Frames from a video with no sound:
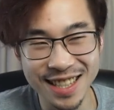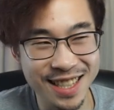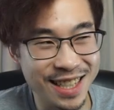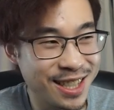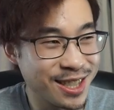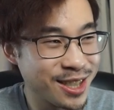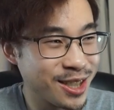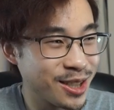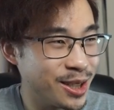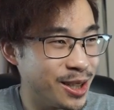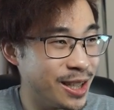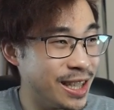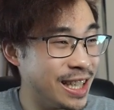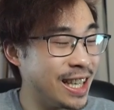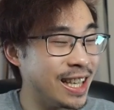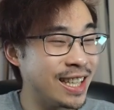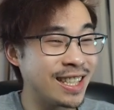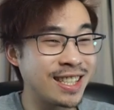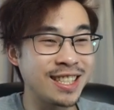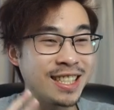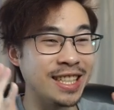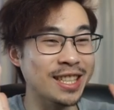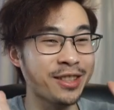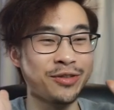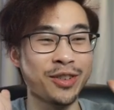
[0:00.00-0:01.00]
It's
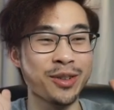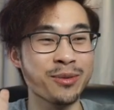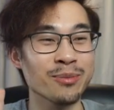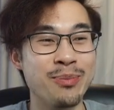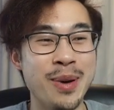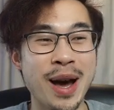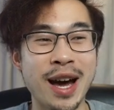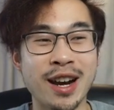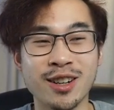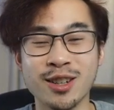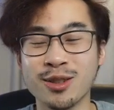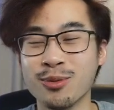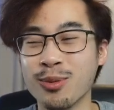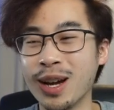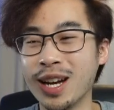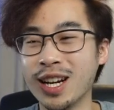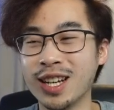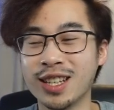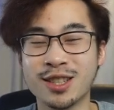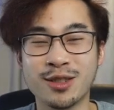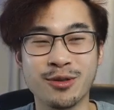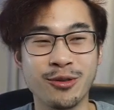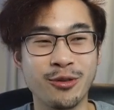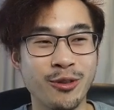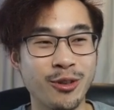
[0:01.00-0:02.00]
even better when
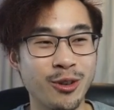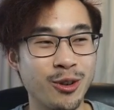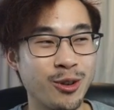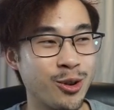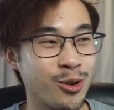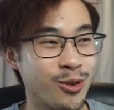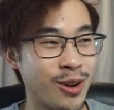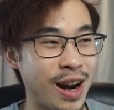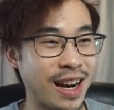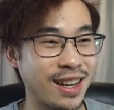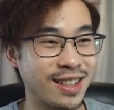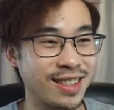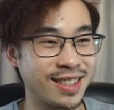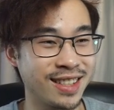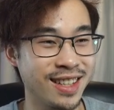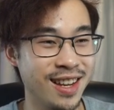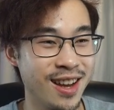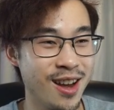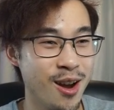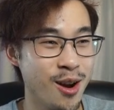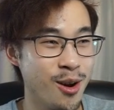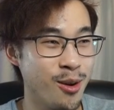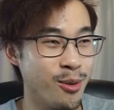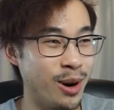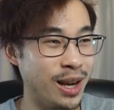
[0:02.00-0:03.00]
it's correct,
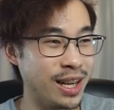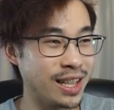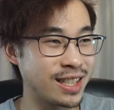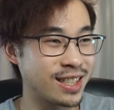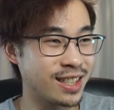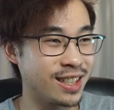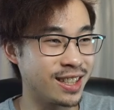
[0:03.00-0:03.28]
when it's